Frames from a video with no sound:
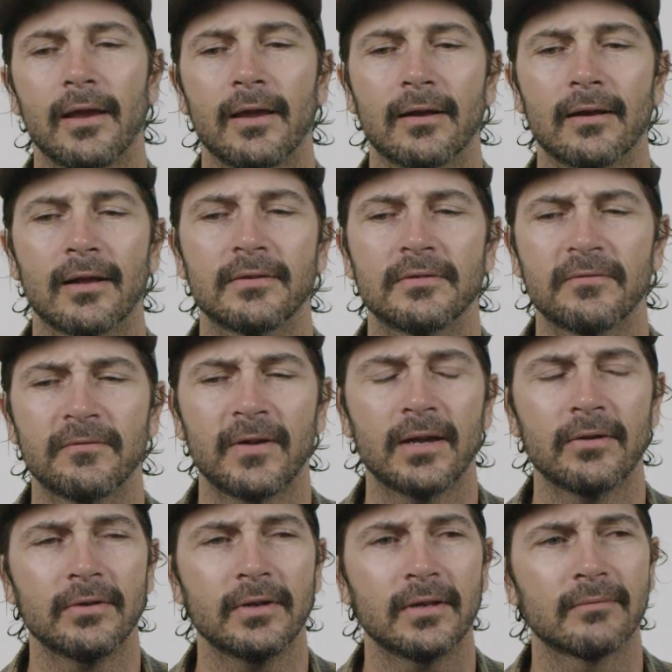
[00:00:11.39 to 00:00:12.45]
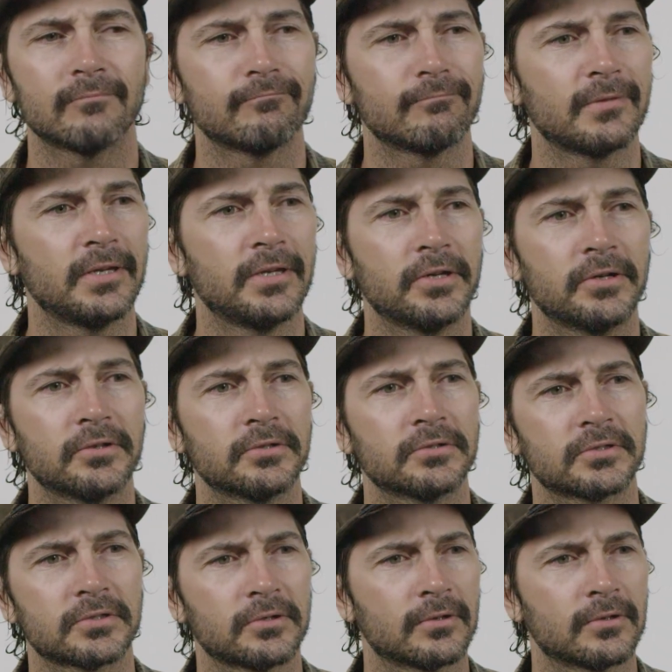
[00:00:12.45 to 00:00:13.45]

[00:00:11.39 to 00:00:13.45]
and I'd found it years